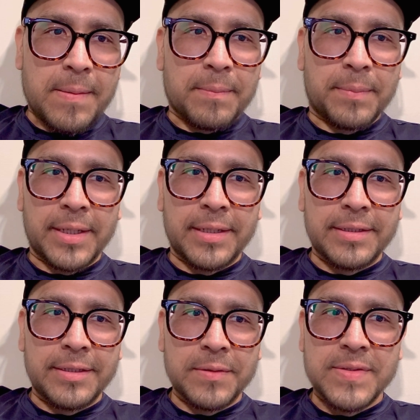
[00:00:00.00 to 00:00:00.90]
But,
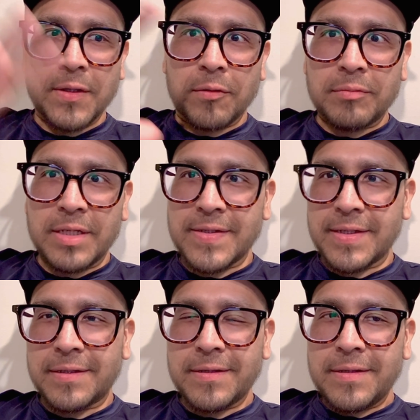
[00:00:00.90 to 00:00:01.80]
it's like
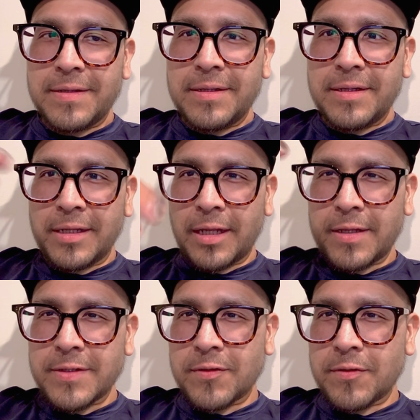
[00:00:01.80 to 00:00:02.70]
a lot of
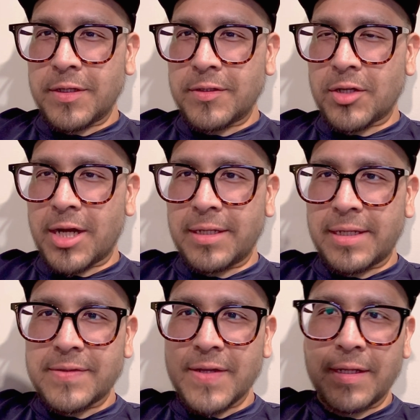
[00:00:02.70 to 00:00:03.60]
these little things are kind of like
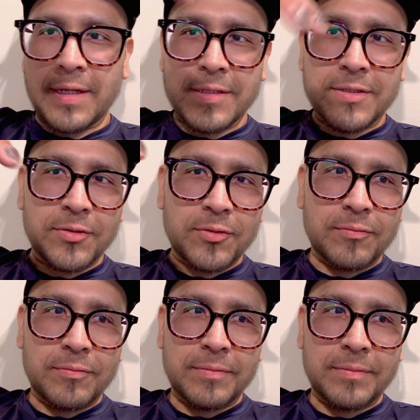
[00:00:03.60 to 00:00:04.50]
settling into
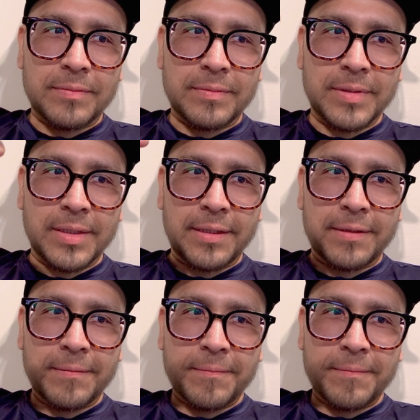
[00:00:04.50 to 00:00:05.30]
like